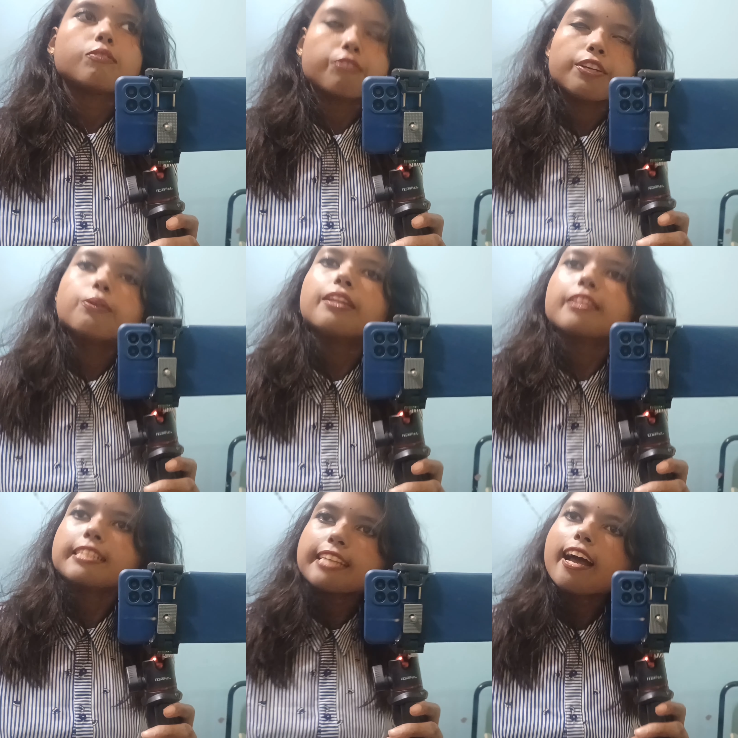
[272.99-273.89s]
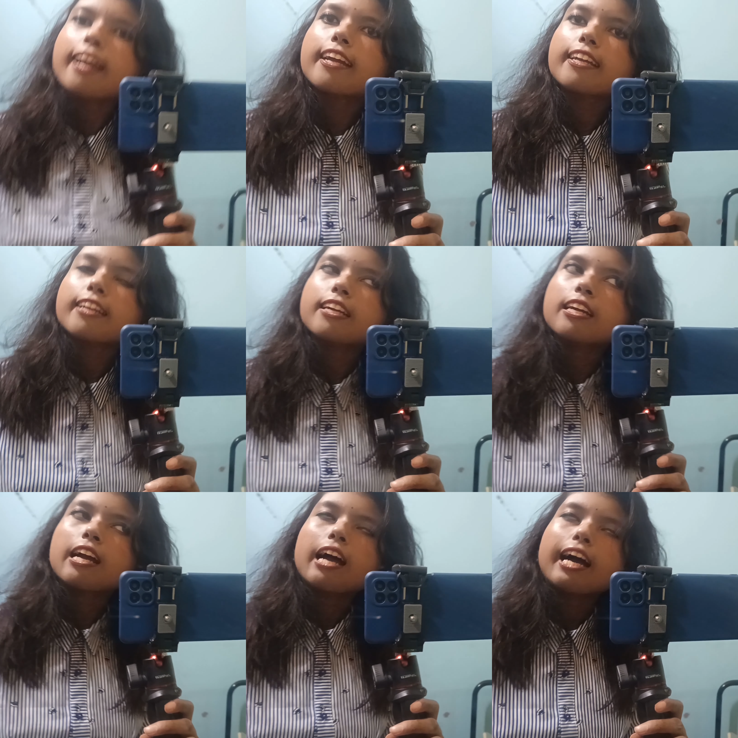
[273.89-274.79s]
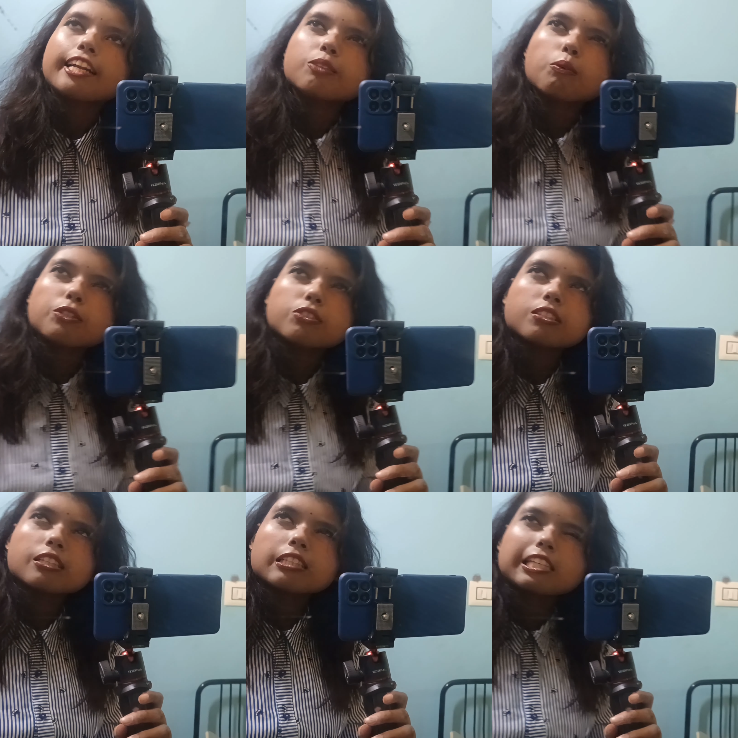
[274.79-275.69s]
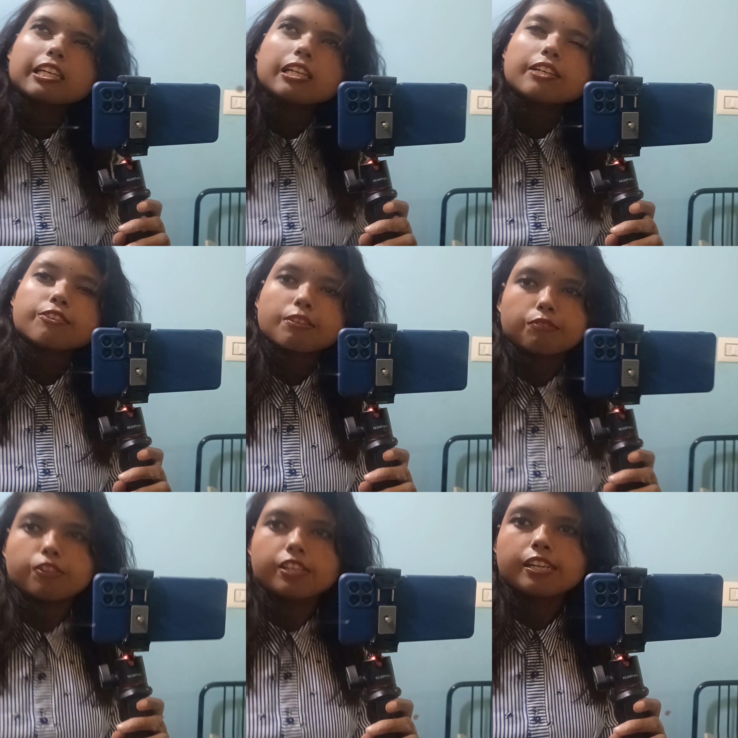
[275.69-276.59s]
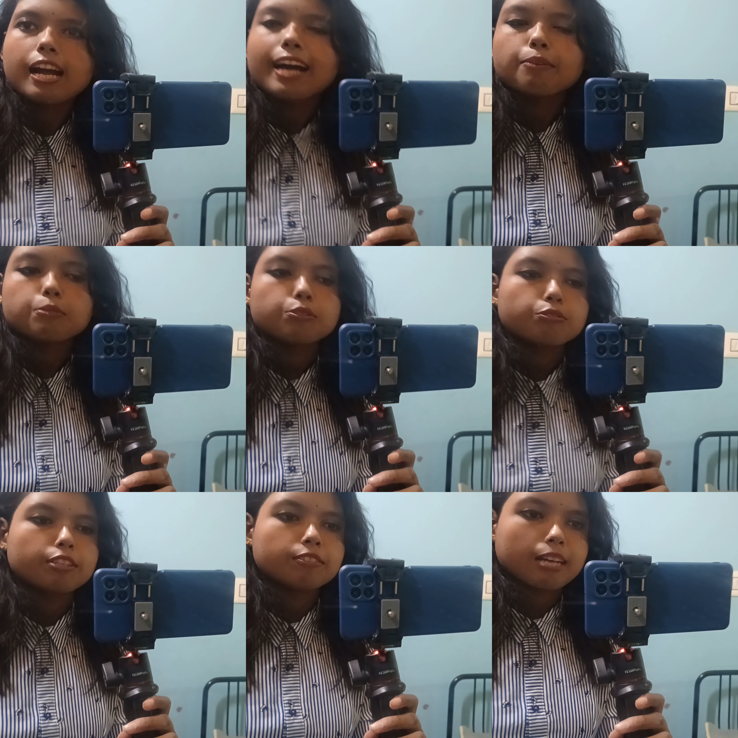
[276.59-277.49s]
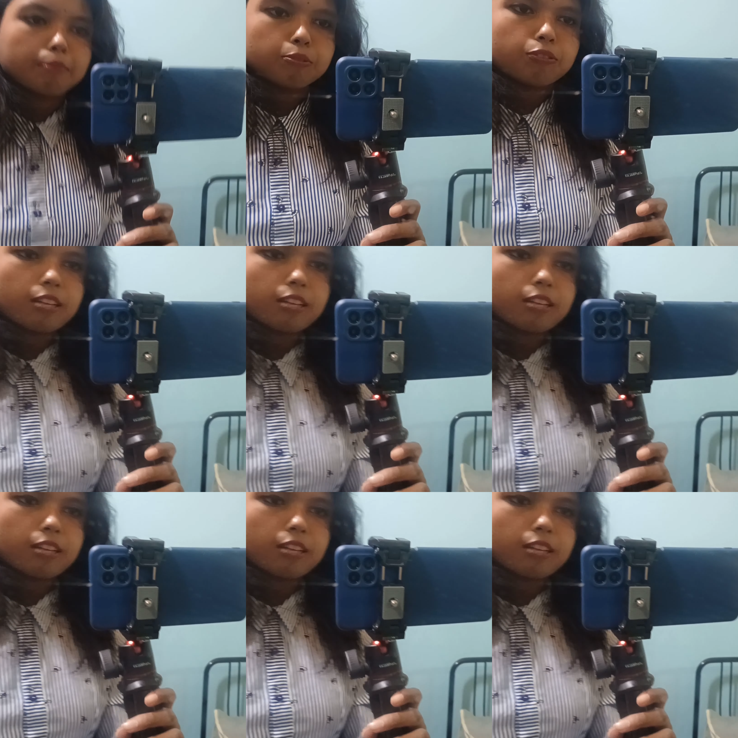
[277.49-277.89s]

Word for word: Few in the day. And you want to see the river. I will try to capture